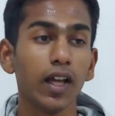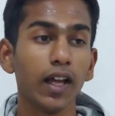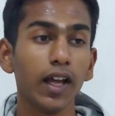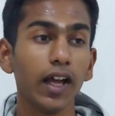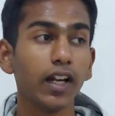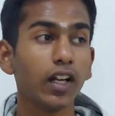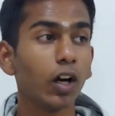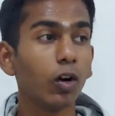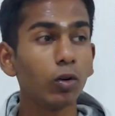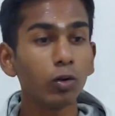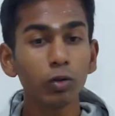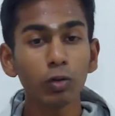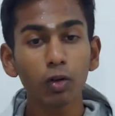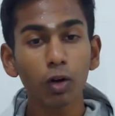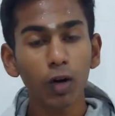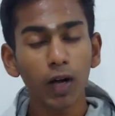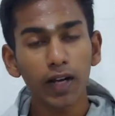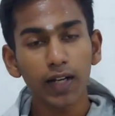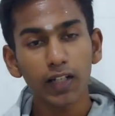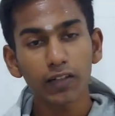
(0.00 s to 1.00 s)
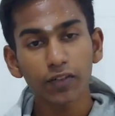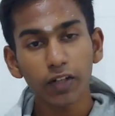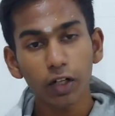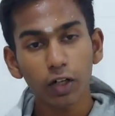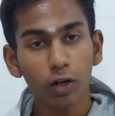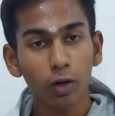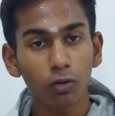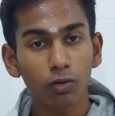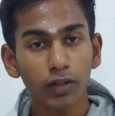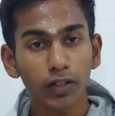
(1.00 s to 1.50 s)
And how do you identify
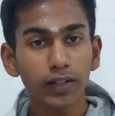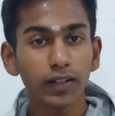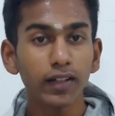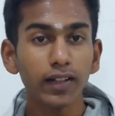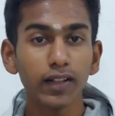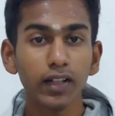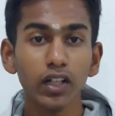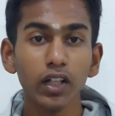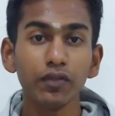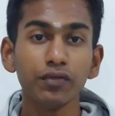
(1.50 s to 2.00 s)
downtrend?